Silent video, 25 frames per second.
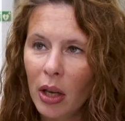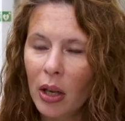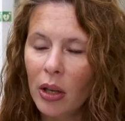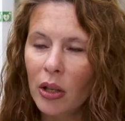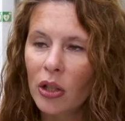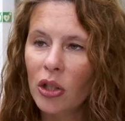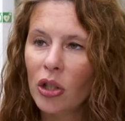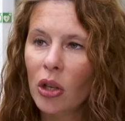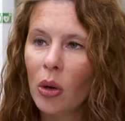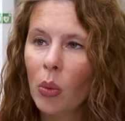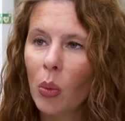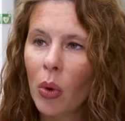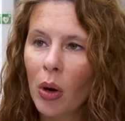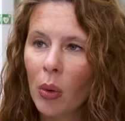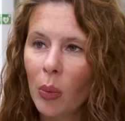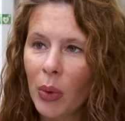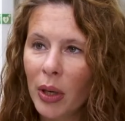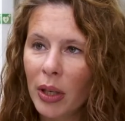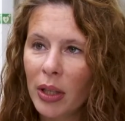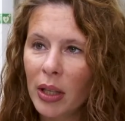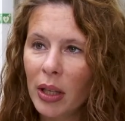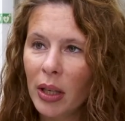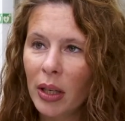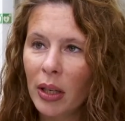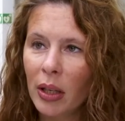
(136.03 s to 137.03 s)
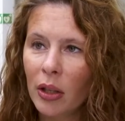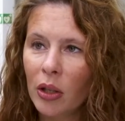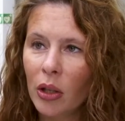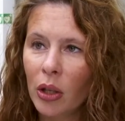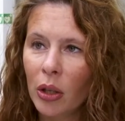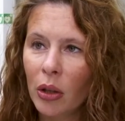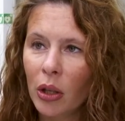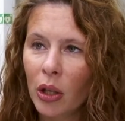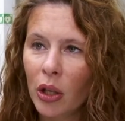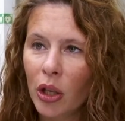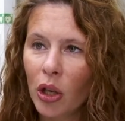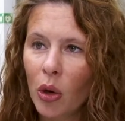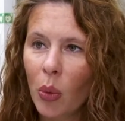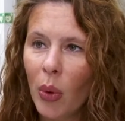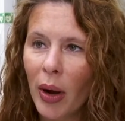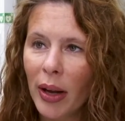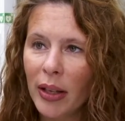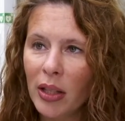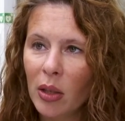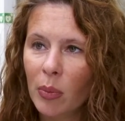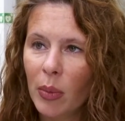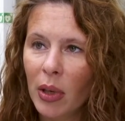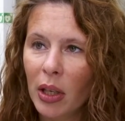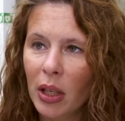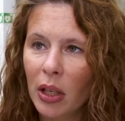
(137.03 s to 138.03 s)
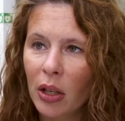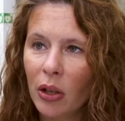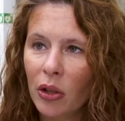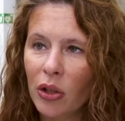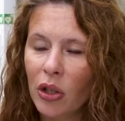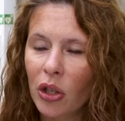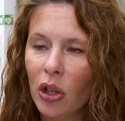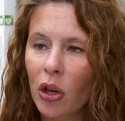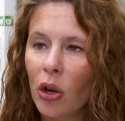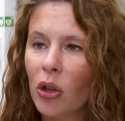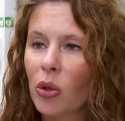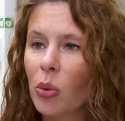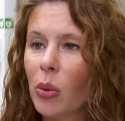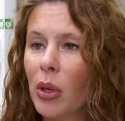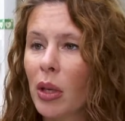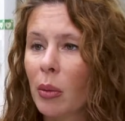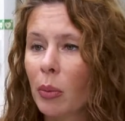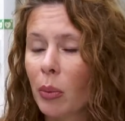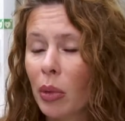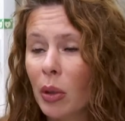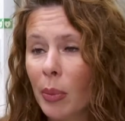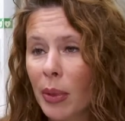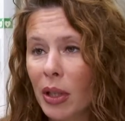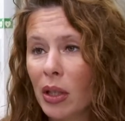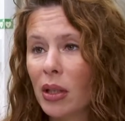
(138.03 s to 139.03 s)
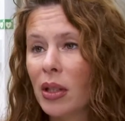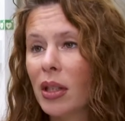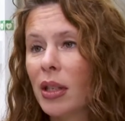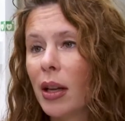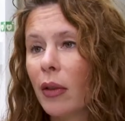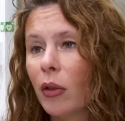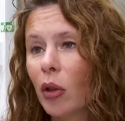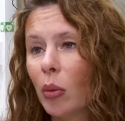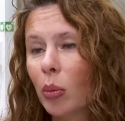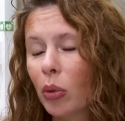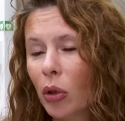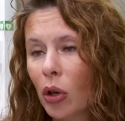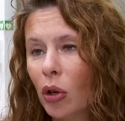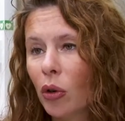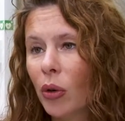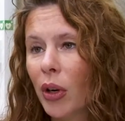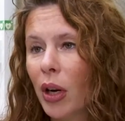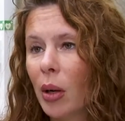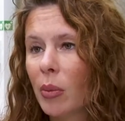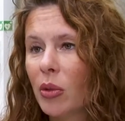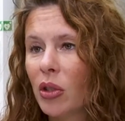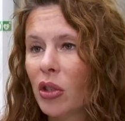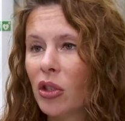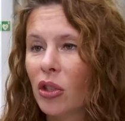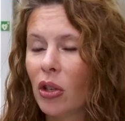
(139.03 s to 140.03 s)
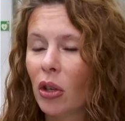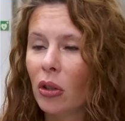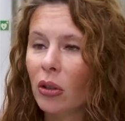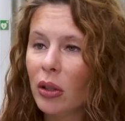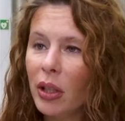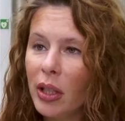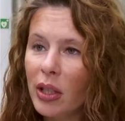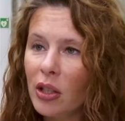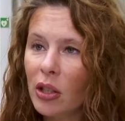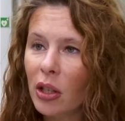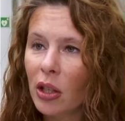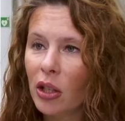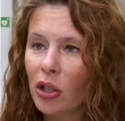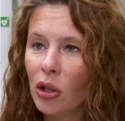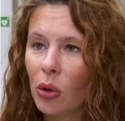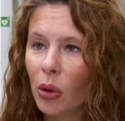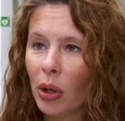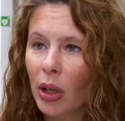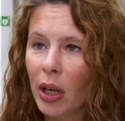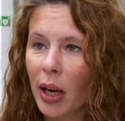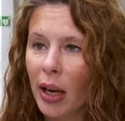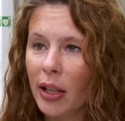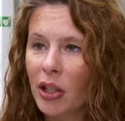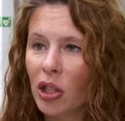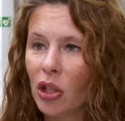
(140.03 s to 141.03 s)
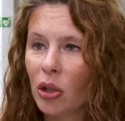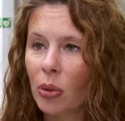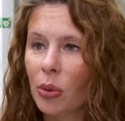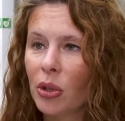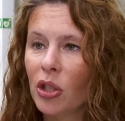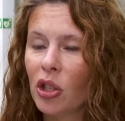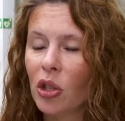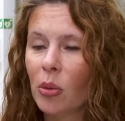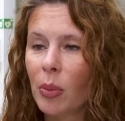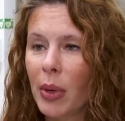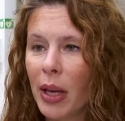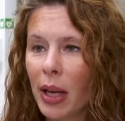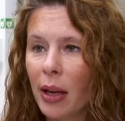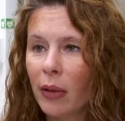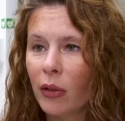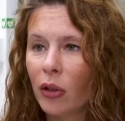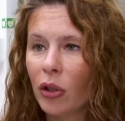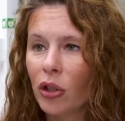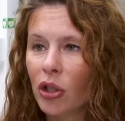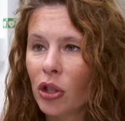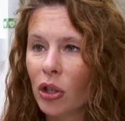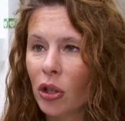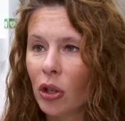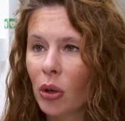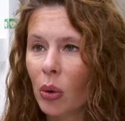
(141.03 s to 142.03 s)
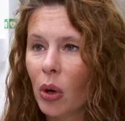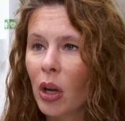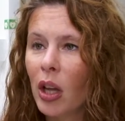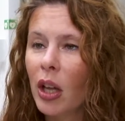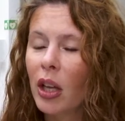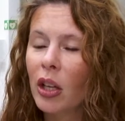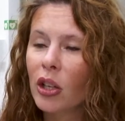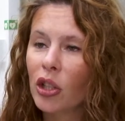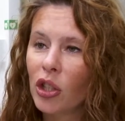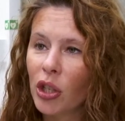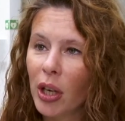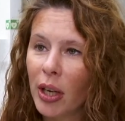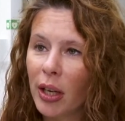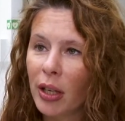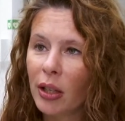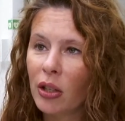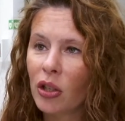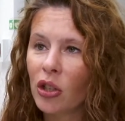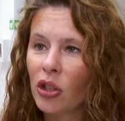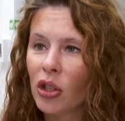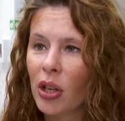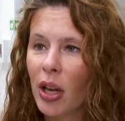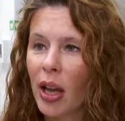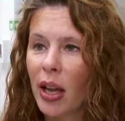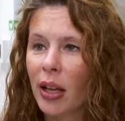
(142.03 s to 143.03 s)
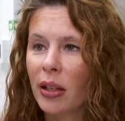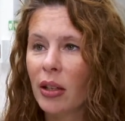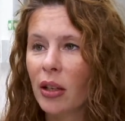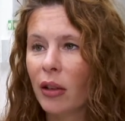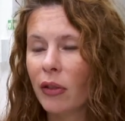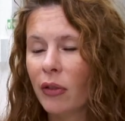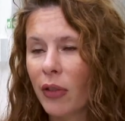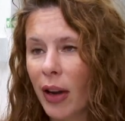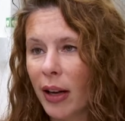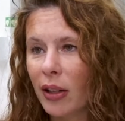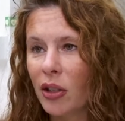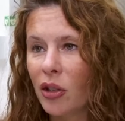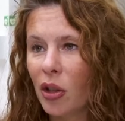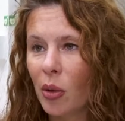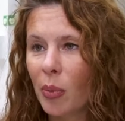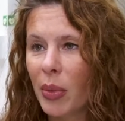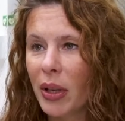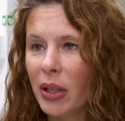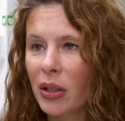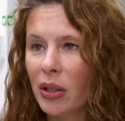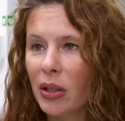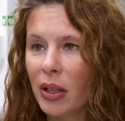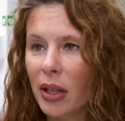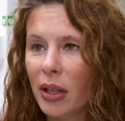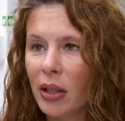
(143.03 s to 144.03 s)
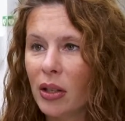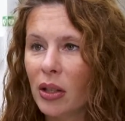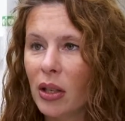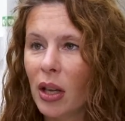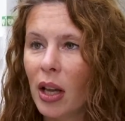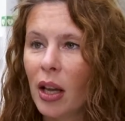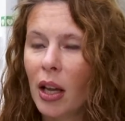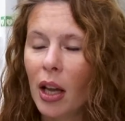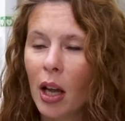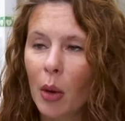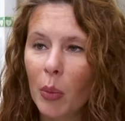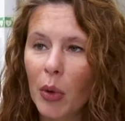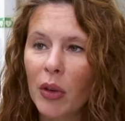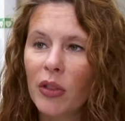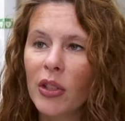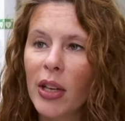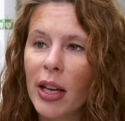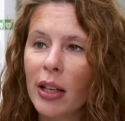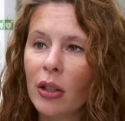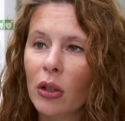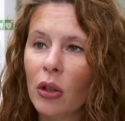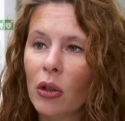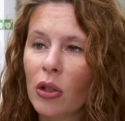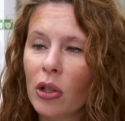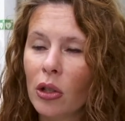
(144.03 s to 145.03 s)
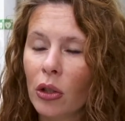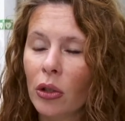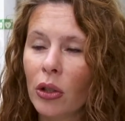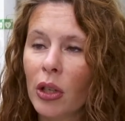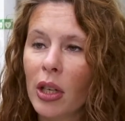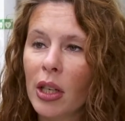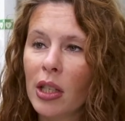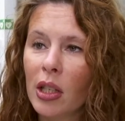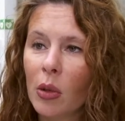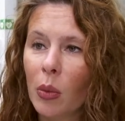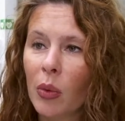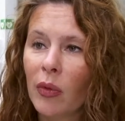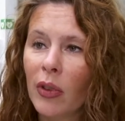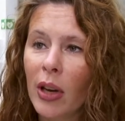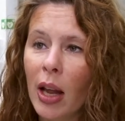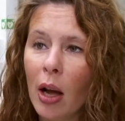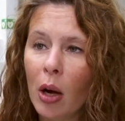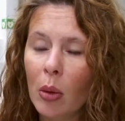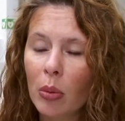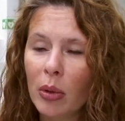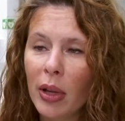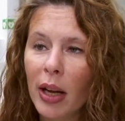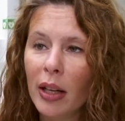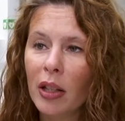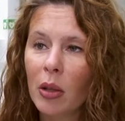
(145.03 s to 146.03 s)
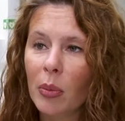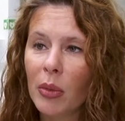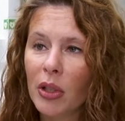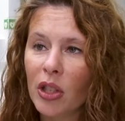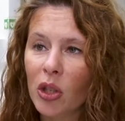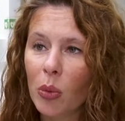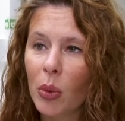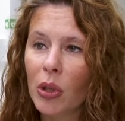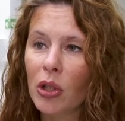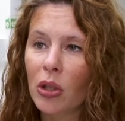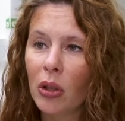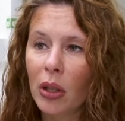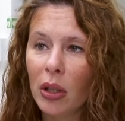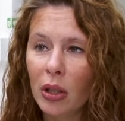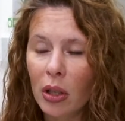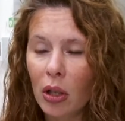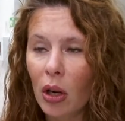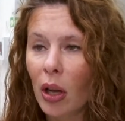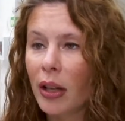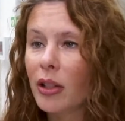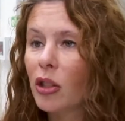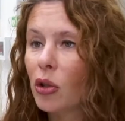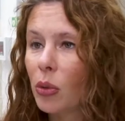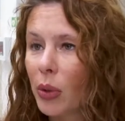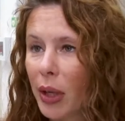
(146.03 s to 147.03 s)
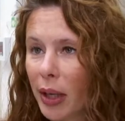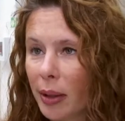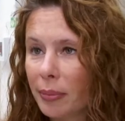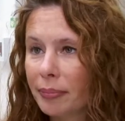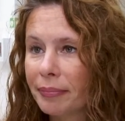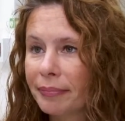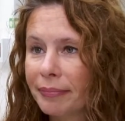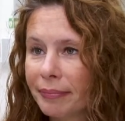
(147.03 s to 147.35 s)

So what we did in the U.S. many years ago, we implemented several programs to start listening to our customers to be able to change and affect the business, and we've taken those learnings and we've now applied them in Switzerland and Austria.